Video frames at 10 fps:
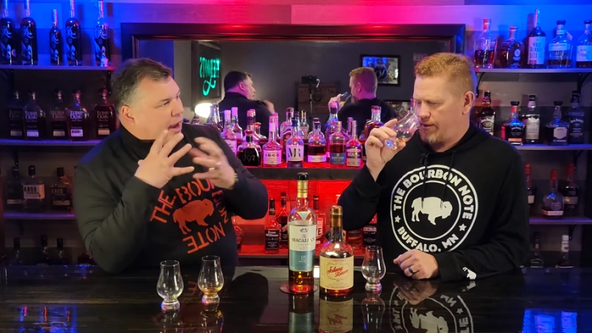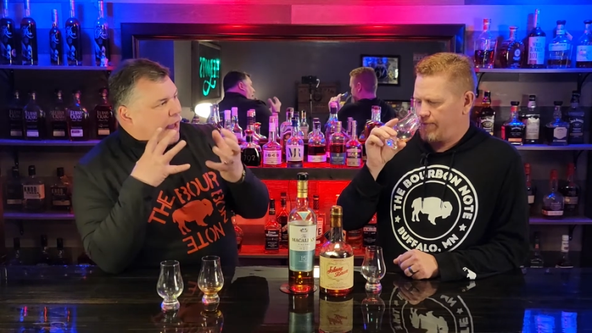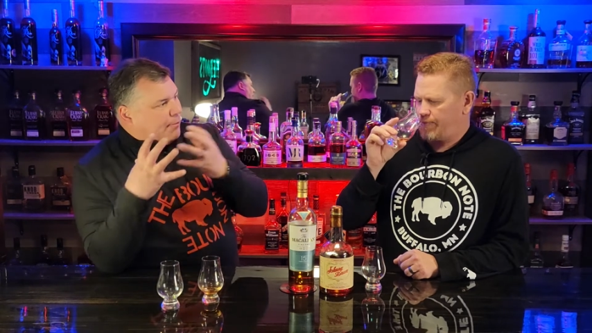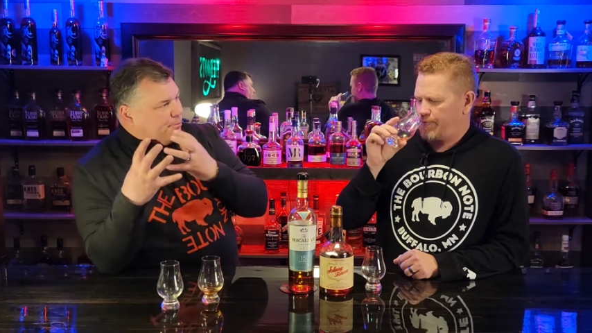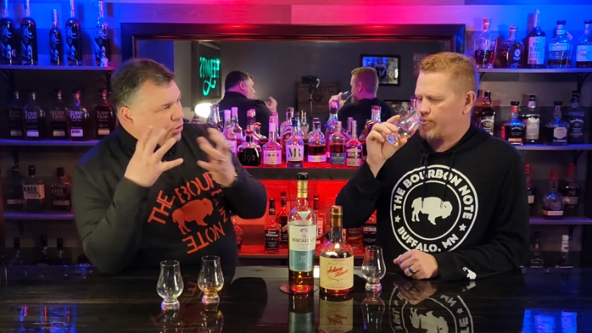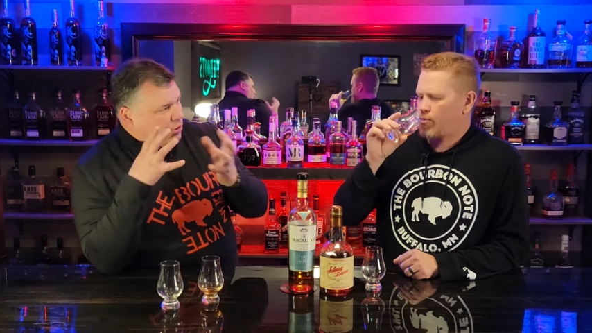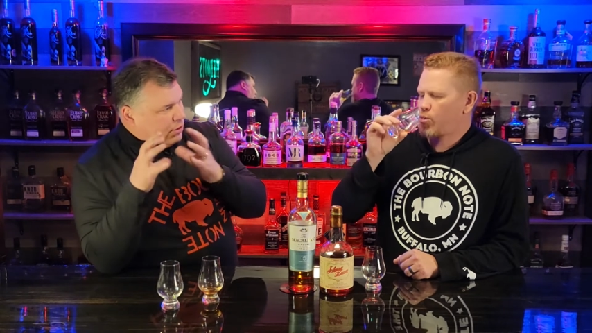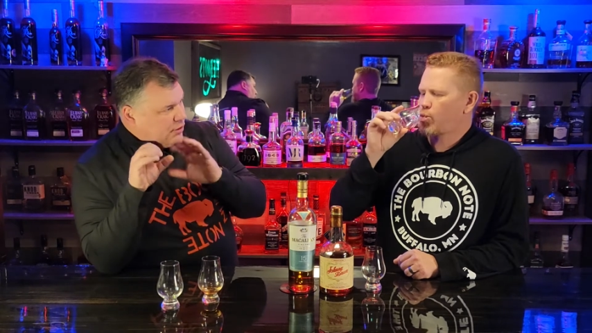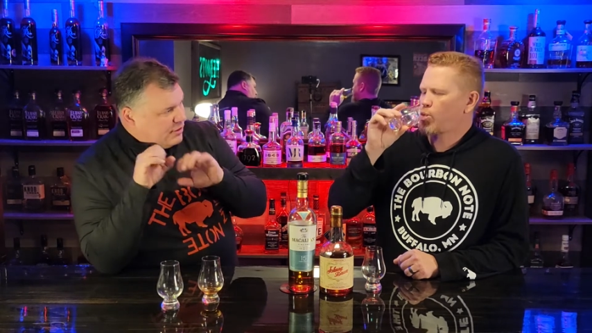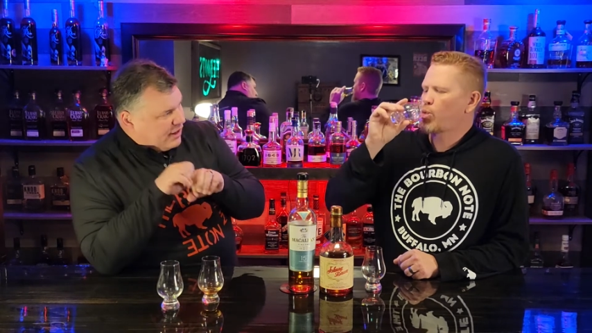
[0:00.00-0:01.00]

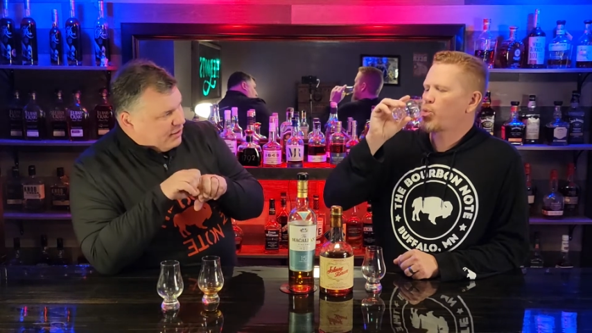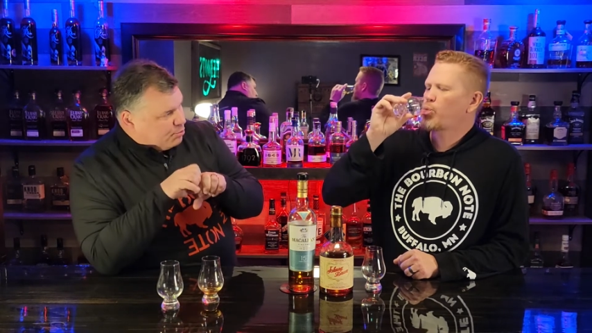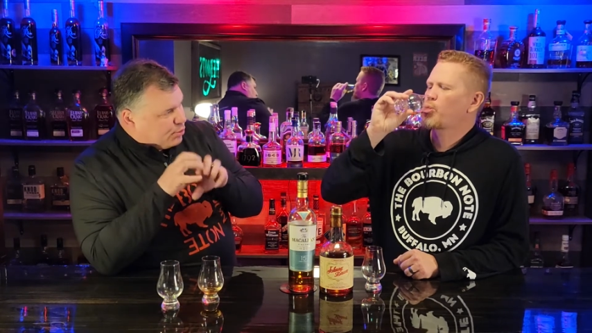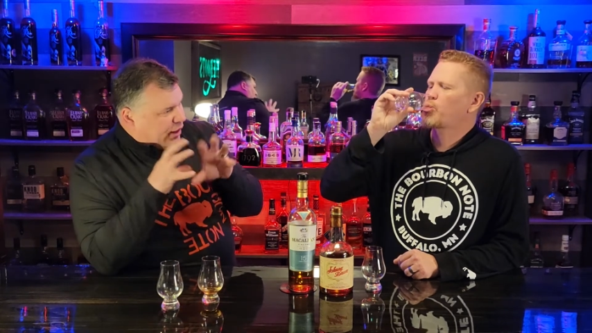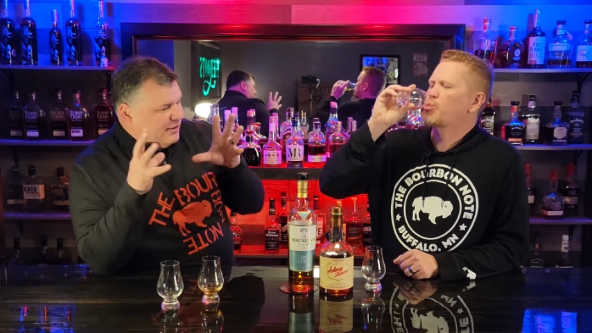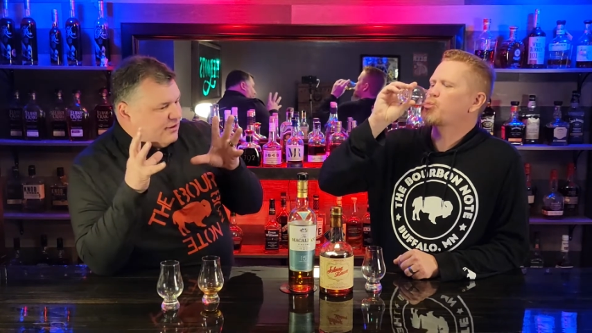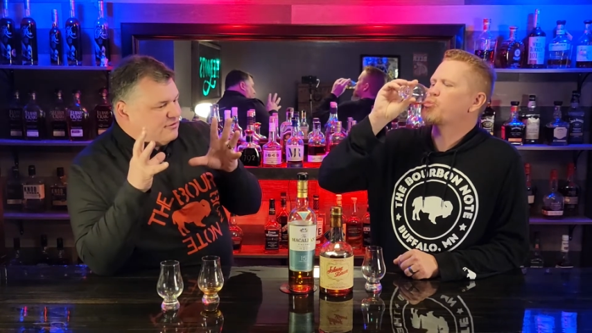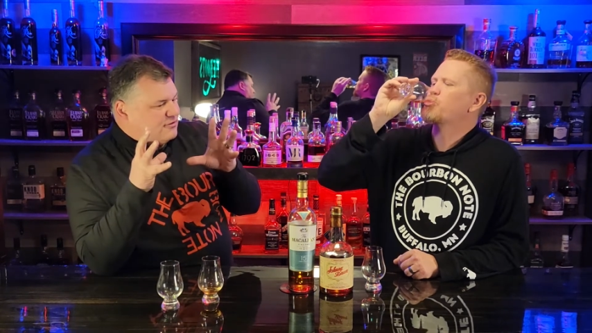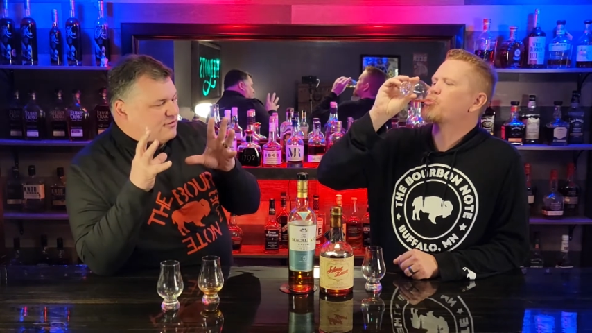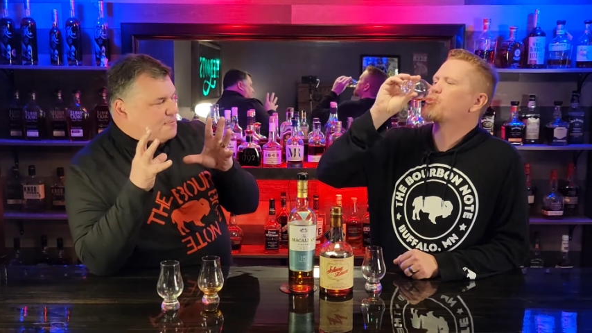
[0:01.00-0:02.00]
Speaker 1: apple kind of brightness,